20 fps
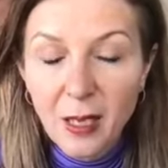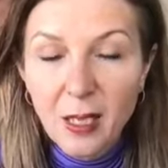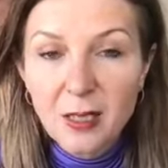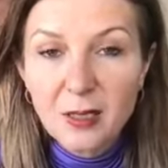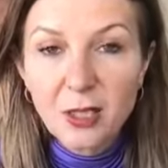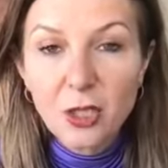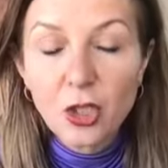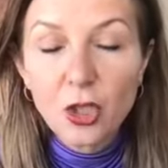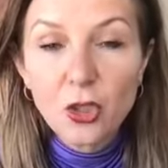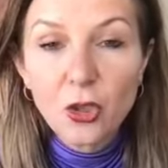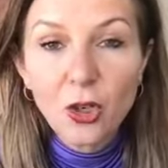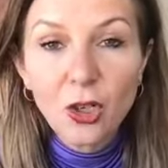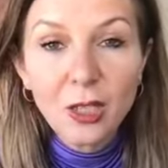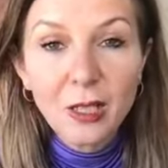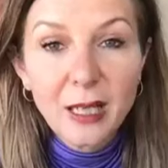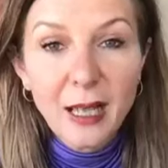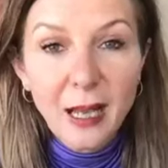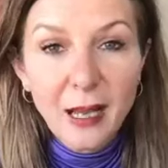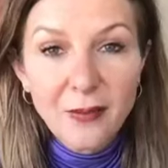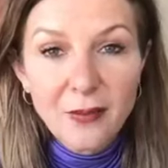So
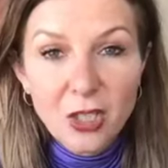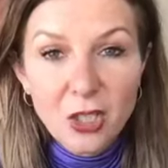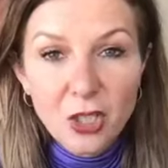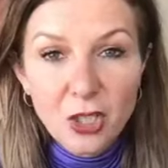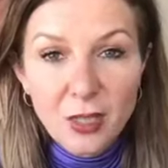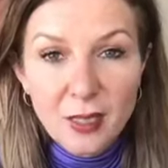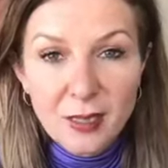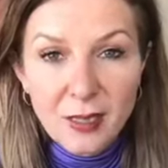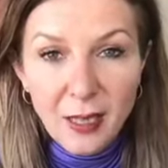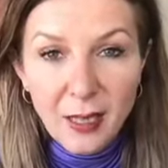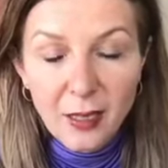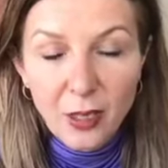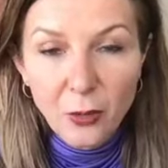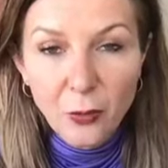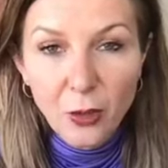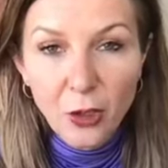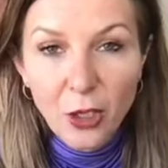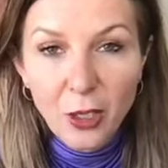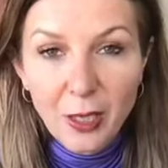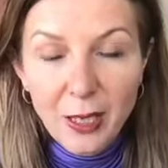shortly after she started
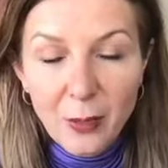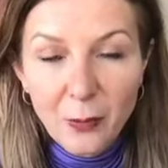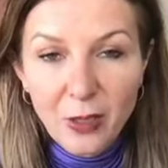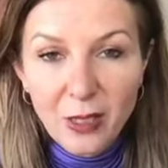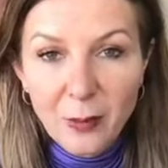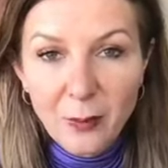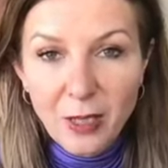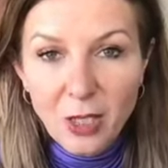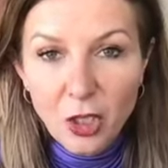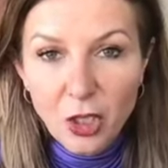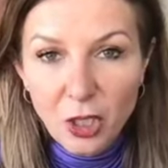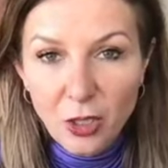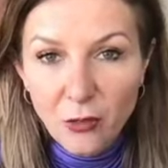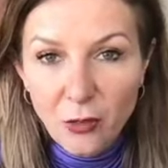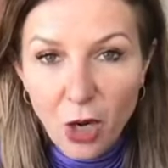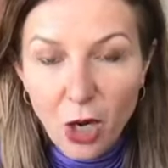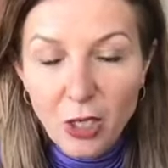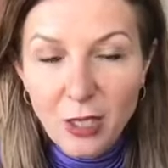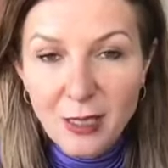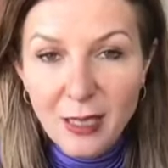working with me, she
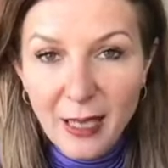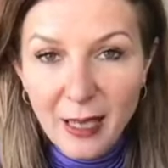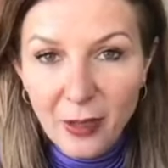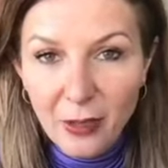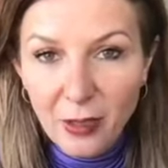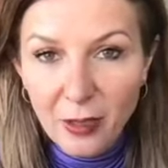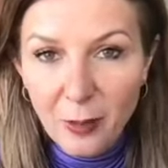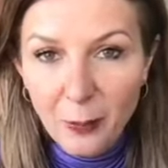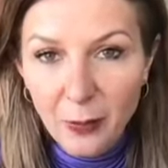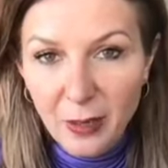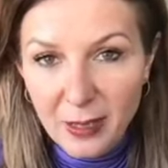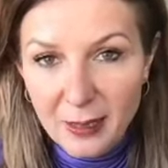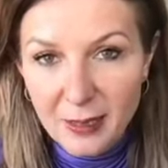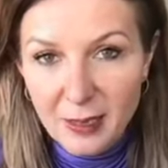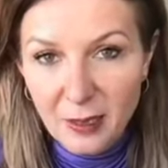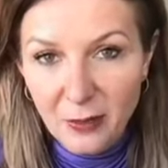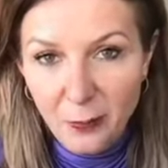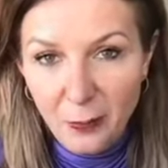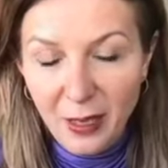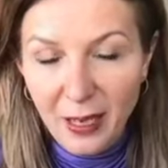wrote down on a
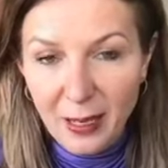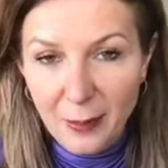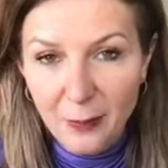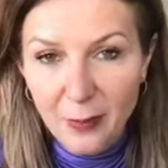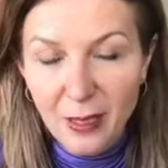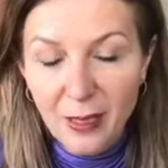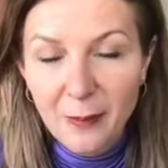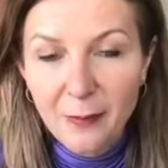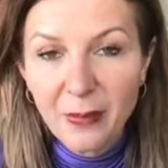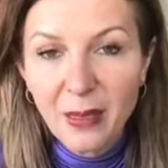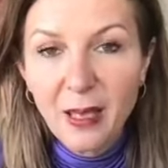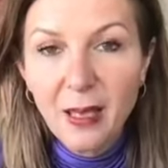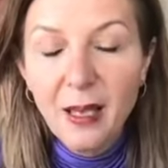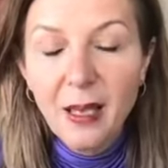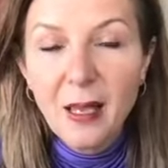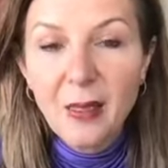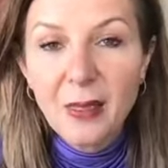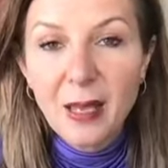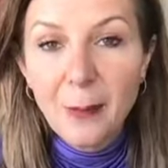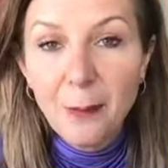piece of paper
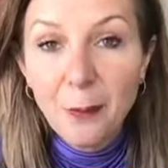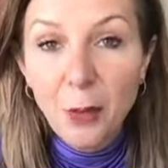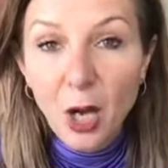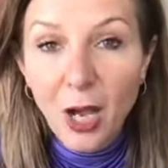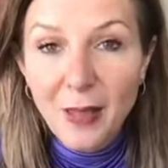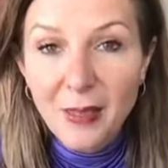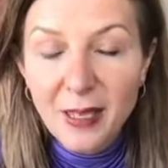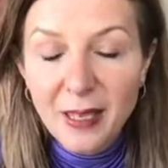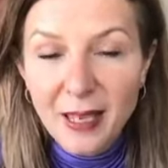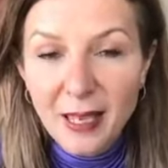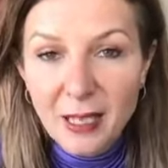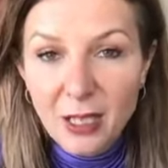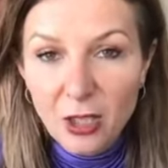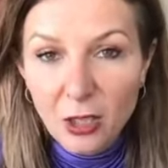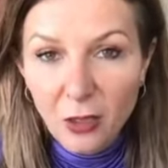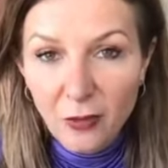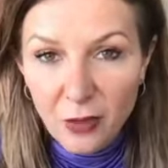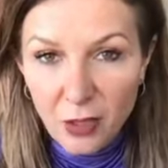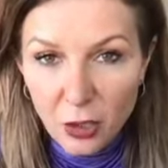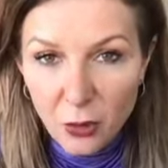that by the end
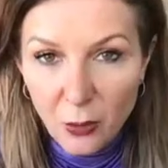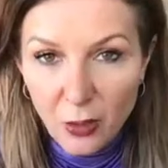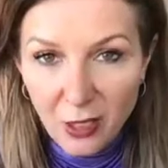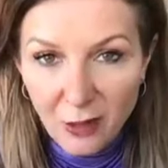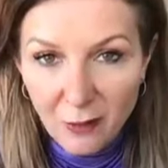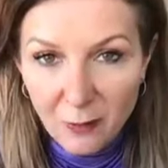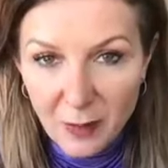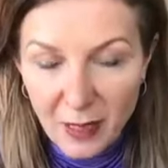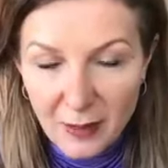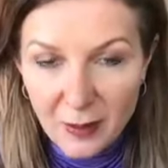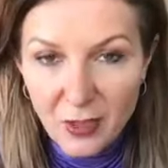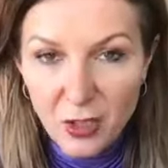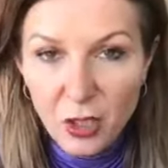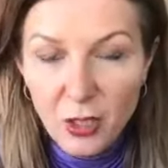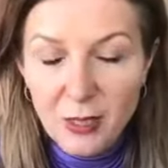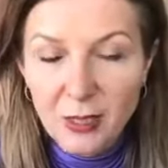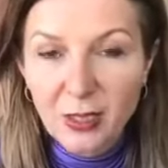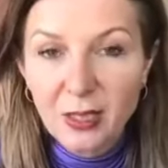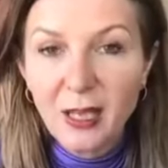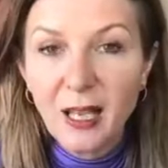of the 12 months,
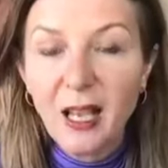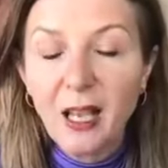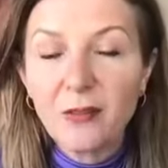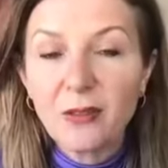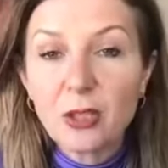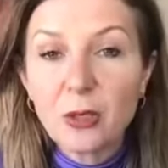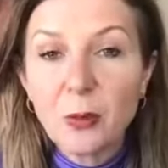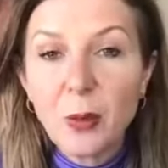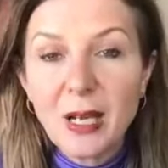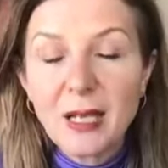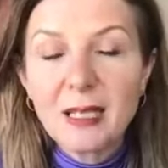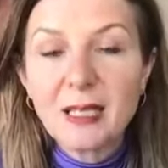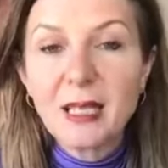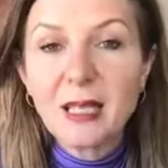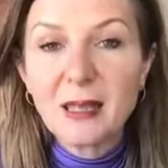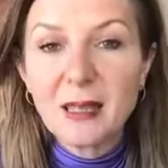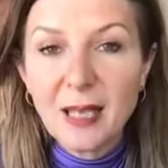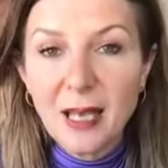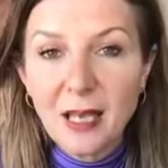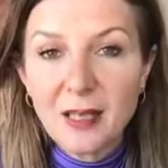she's going to have
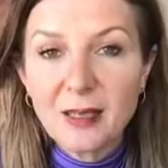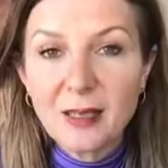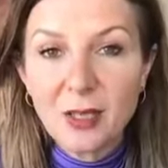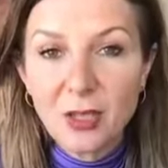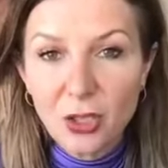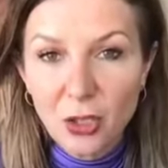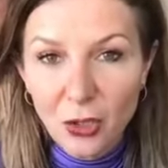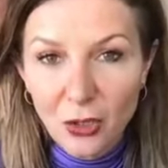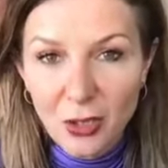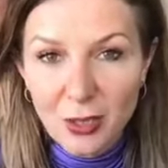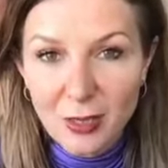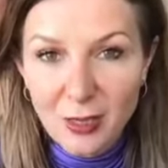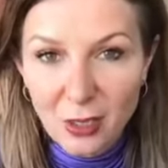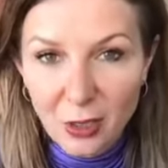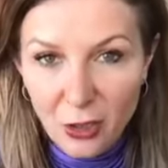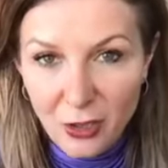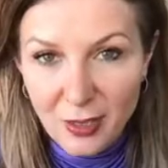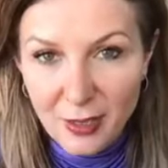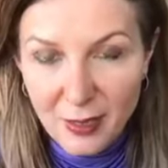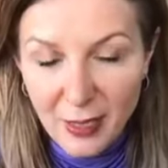$20,000
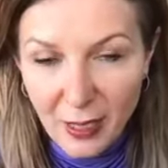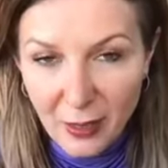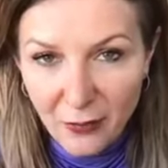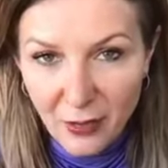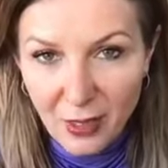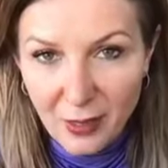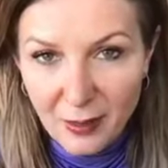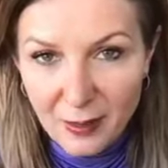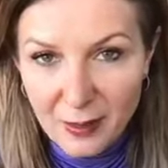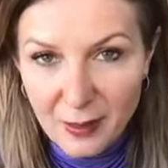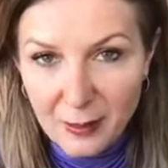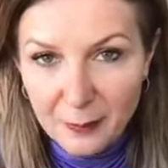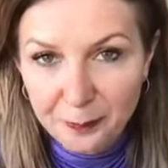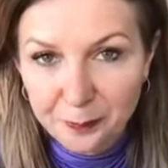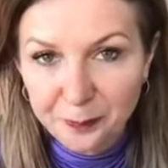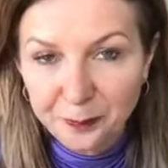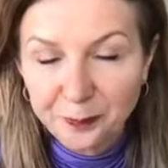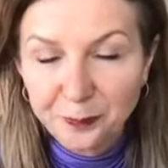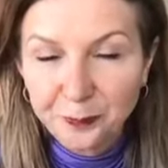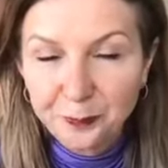in her savings.
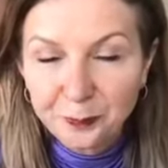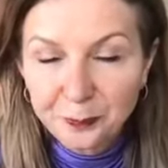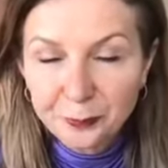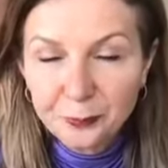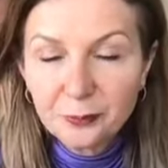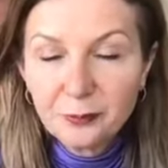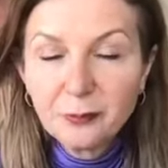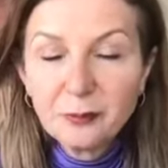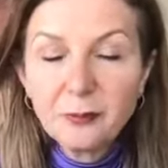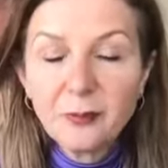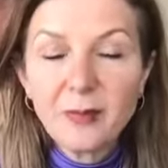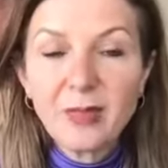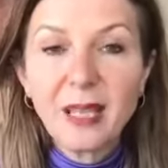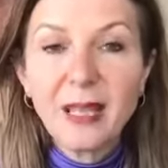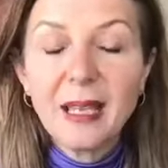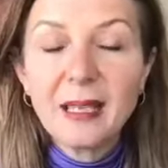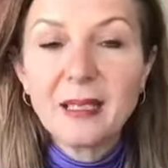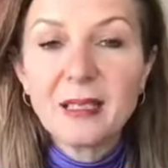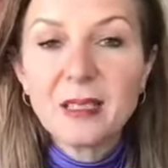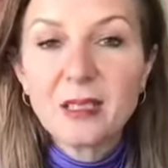
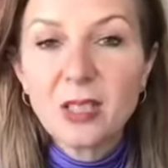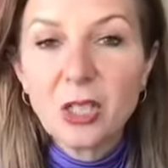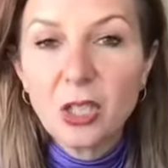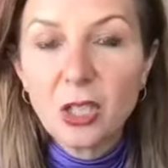And,